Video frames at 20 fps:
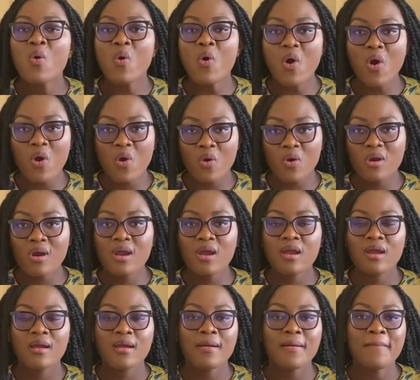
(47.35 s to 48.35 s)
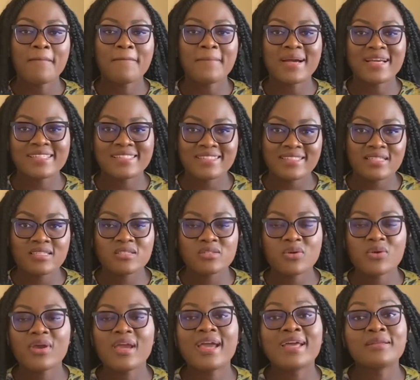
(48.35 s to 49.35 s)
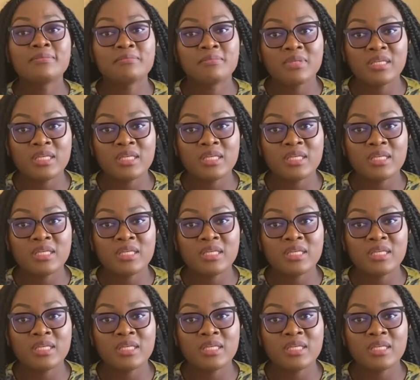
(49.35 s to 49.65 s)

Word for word: or my sister and